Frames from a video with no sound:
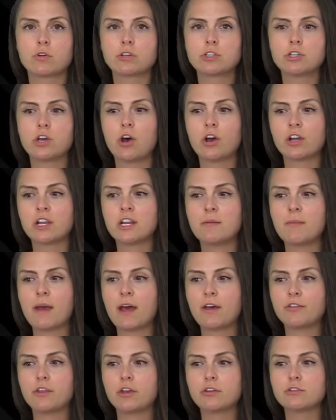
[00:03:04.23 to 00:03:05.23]
we're talking
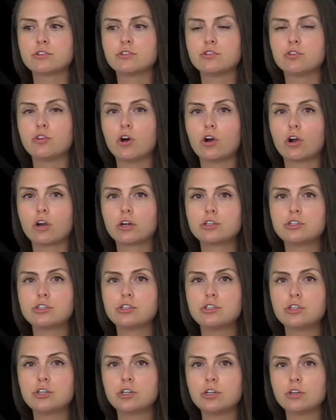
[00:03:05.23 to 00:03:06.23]
about those
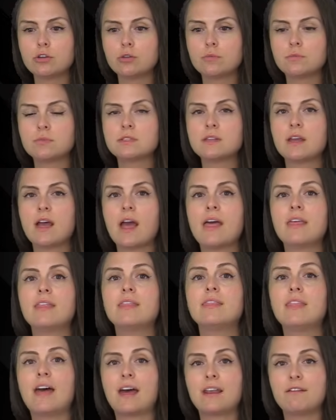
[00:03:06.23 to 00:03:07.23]
large tubes
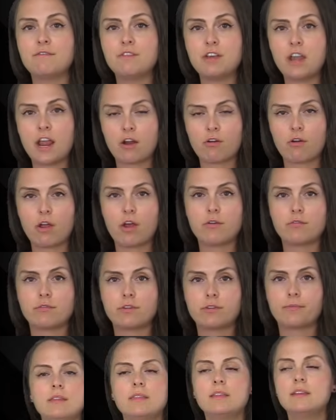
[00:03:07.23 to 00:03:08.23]
that have
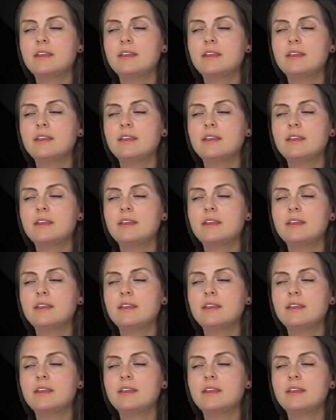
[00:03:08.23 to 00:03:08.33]
narrowed. The